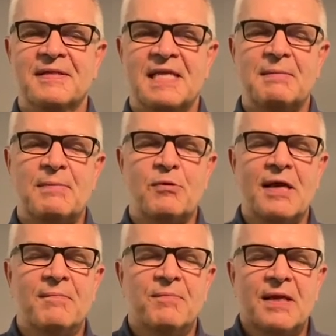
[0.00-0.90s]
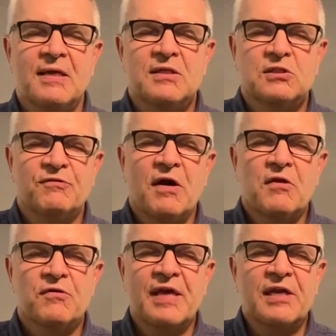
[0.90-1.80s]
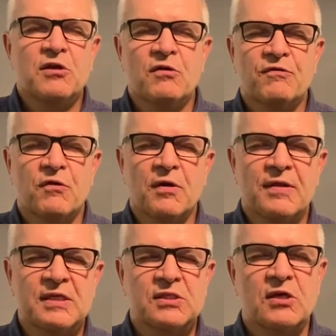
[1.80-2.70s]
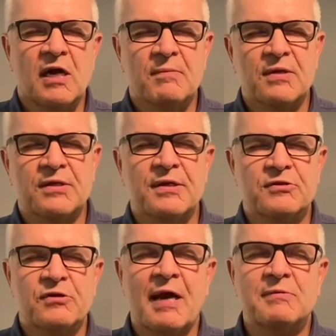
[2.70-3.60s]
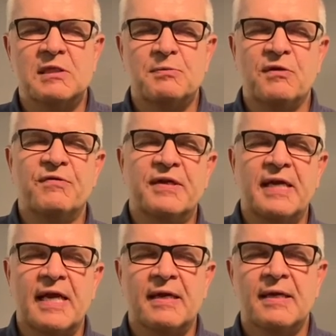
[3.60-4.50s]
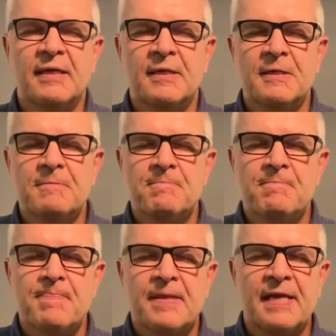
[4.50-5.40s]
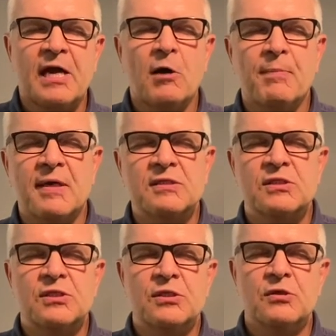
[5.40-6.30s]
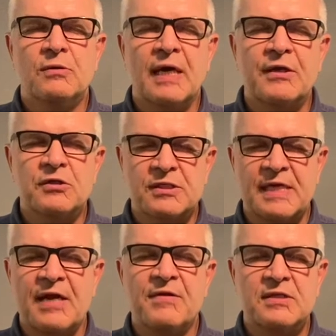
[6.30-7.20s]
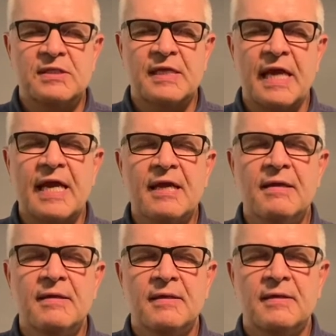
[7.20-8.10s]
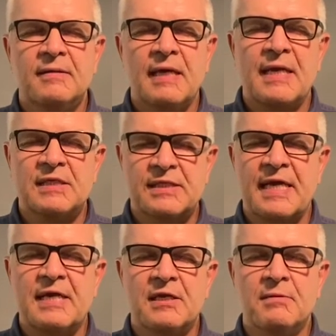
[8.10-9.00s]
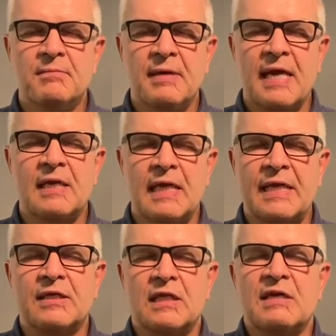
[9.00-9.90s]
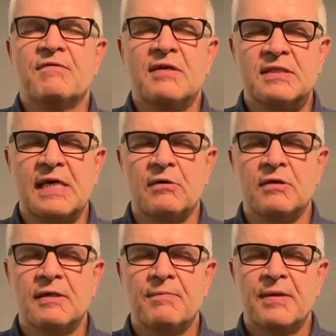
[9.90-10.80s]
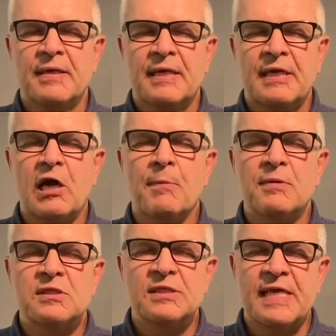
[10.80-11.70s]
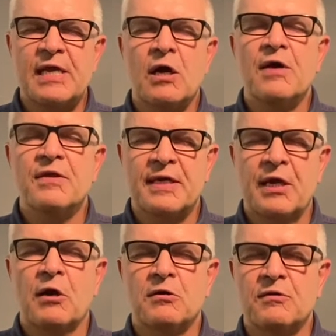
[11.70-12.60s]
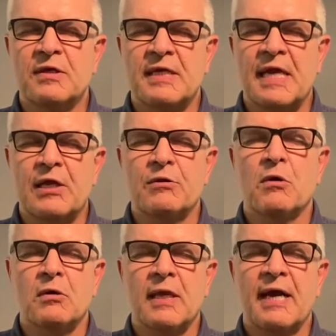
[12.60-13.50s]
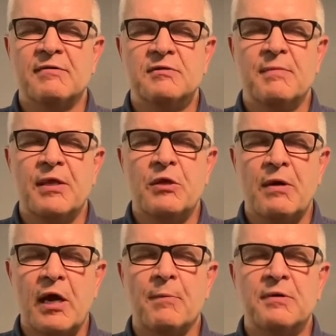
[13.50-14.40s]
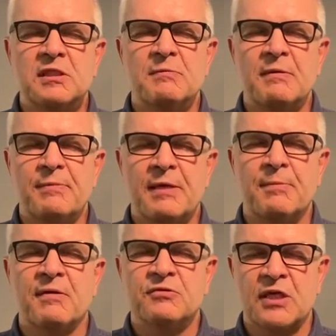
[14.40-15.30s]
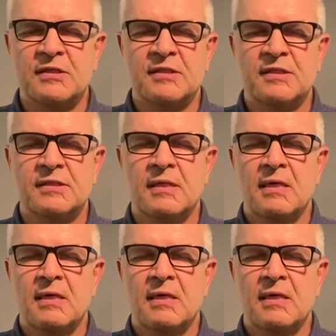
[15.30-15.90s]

Let me pray. So, Father, thank you for this psalm that describes a perfect king. And help us to understand this king and his kingdom and, and to live this out. And help us to take on the character of the King in our own lives. May you help us to be people of justice.